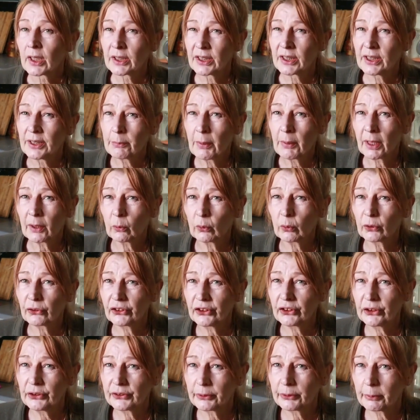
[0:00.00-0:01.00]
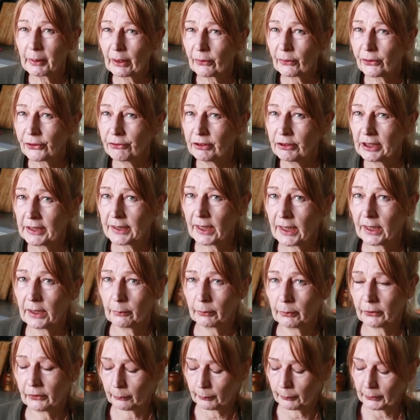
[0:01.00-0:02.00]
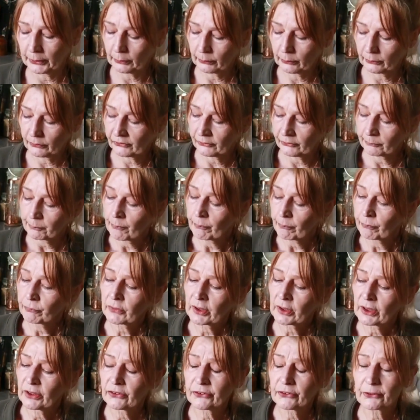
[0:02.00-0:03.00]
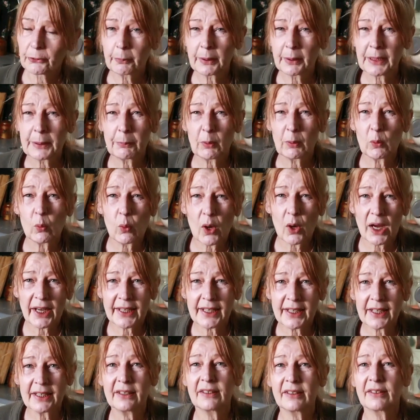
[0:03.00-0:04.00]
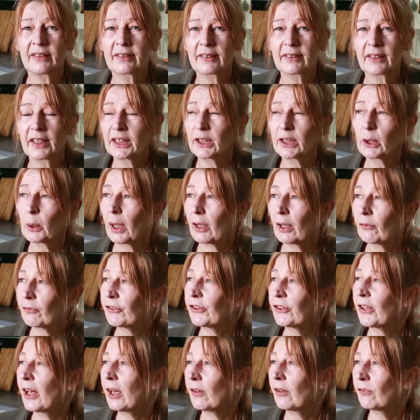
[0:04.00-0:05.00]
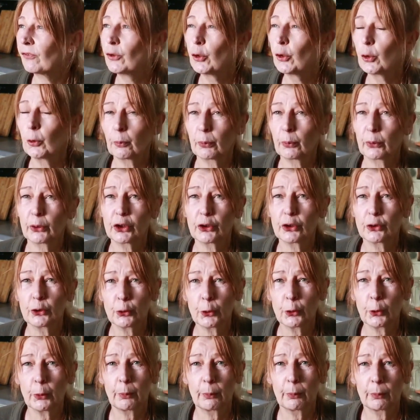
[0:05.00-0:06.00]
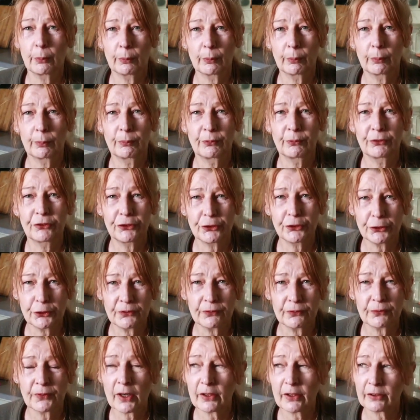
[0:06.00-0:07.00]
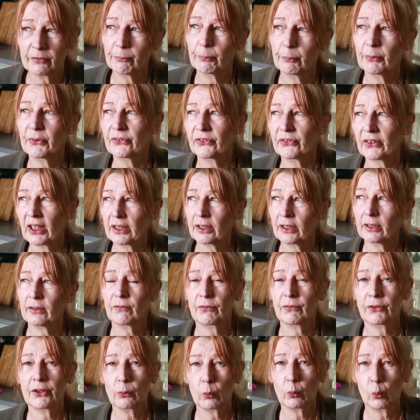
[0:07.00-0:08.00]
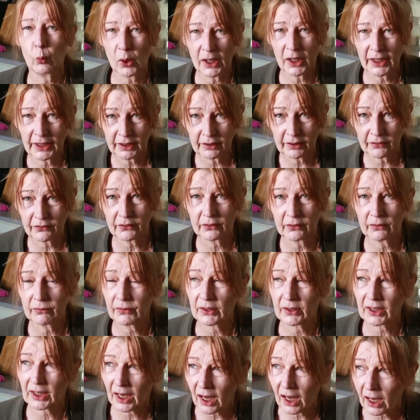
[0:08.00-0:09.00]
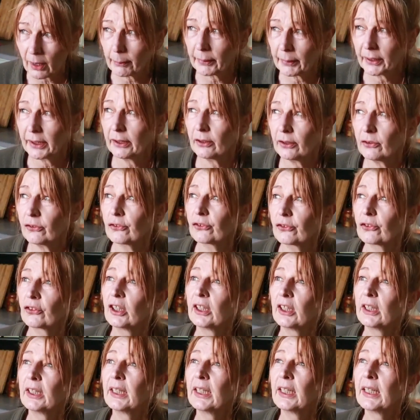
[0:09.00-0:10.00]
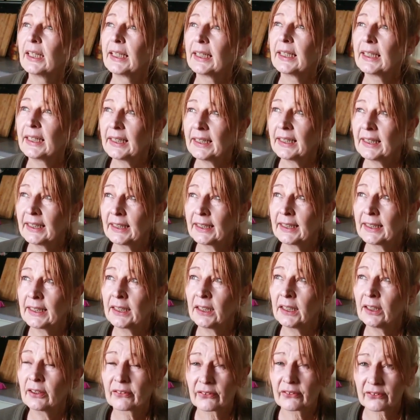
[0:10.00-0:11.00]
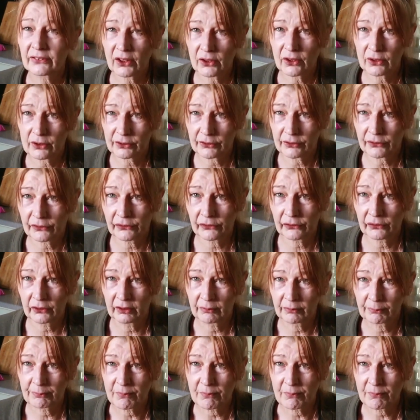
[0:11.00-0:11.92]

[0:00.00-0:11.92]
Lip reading: you might want to use about 3 tablespoons. Some people weigh it and say you have to have 0.025% of the weight of the cabbage in salt.